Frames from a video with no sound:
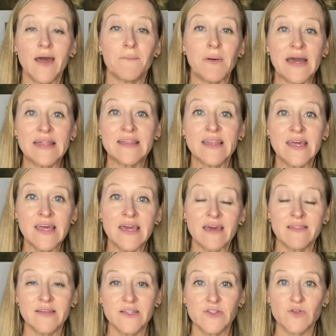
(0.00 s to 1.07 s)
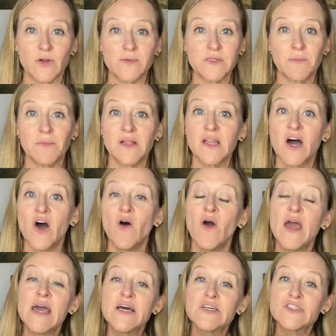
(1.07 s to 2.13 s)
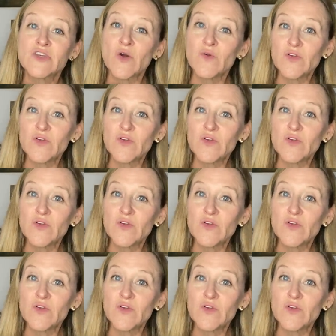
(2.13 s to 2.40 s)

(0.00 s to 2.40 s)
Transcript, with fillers: my link in the description below so